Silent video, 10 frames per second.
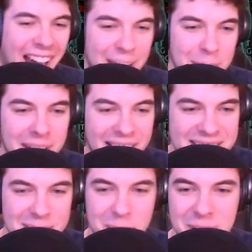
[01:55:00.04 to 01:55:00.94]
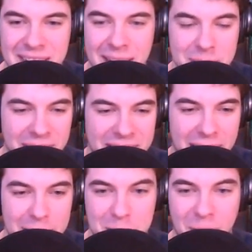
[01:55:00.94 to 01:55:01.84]
am not someone to emulate,
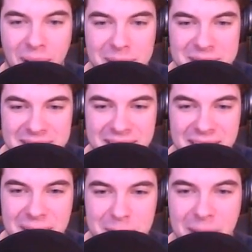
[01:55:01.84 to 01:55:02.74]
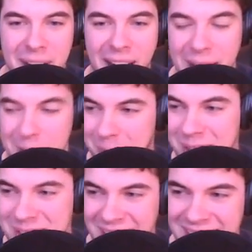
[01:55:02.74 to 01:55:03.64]
I promise. But I
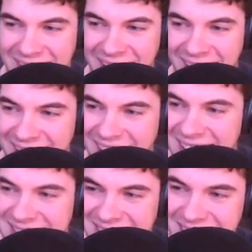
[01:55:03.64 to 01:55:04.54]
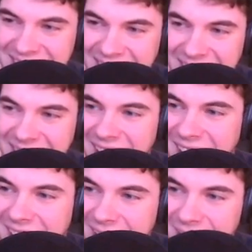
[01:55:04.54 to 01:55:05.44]
appreciate that, I guess.
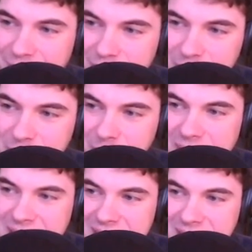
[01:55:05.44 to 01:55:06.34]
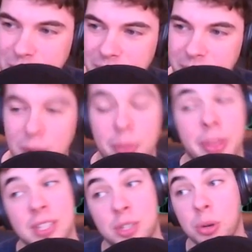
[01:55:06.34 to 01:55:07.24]
If you don't taste it, you will never know.
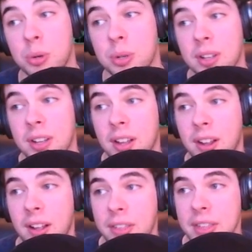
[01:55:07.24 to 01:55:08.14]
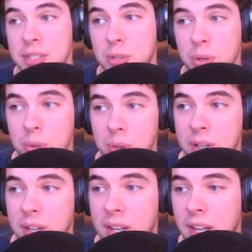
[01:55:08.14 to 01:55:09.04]
That's true. That's true.
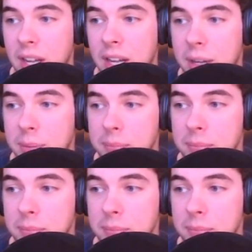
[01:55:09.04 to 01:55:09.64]
I